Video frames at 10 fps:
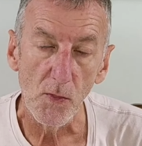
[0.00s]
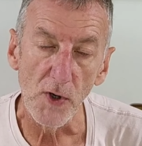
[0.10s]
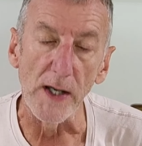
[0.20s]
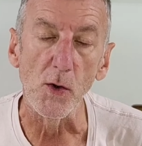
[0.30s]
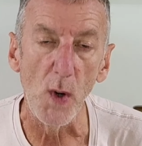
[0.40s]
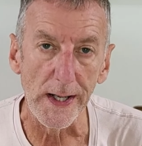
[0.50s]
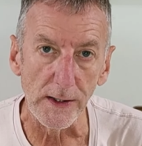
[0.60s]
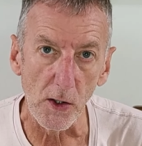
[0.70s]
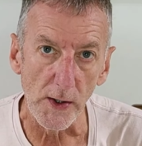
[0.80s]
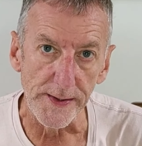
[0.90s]
Right, quite a
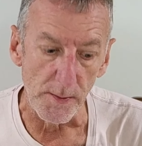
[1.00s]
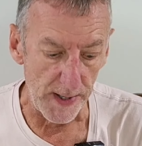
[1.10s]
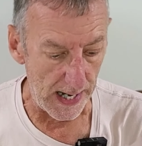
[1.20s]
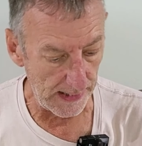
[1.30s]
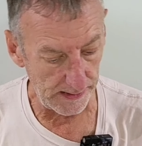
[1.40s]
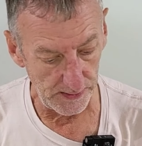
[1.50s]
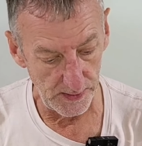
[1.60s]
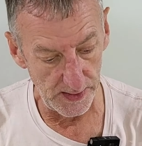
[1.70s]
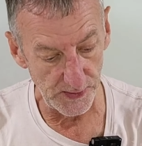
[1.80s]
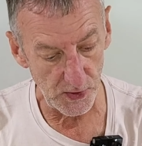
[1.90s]
lot in the pack.
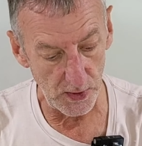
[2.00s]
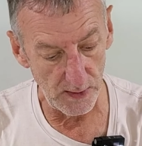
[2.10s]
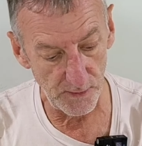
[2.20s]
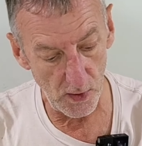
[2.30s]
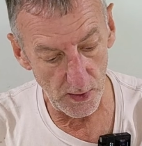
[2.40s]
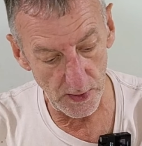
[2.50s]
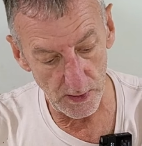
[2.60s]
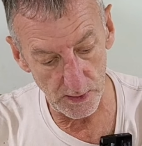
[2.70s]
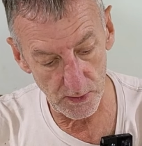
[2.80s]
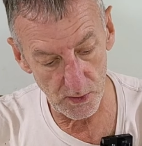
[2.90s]
Uh, so you've got
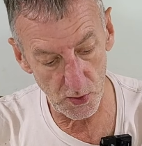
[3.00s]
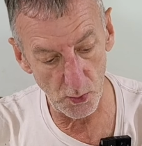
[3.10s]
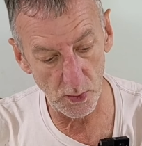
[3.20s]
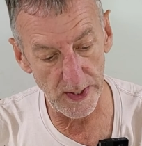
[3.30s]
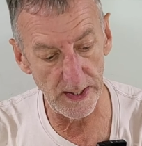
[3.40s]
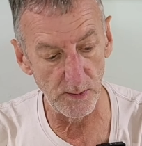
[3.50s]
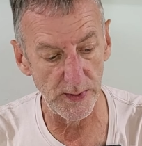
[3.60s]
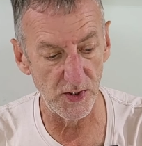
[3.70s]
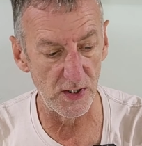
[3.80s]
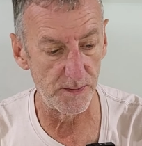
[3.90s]
your tool kit,
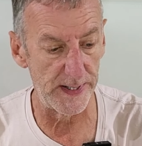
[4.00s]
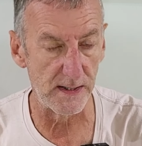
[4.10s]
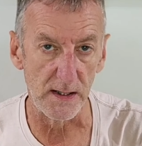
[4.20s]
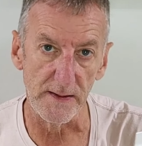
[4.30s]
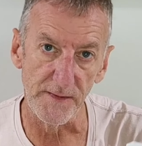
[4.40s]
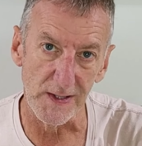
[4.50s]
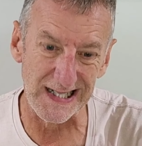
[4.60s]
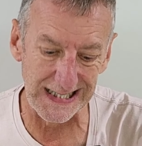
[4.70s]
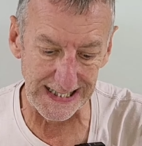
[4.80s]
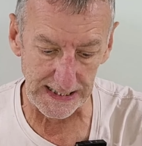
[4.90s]
which is basically for
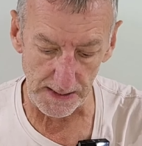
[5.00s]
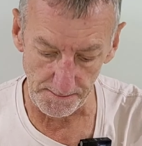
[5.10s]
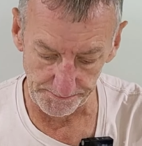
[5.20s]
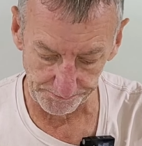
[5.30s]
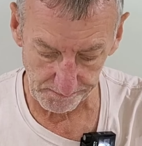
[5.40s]
cleaning.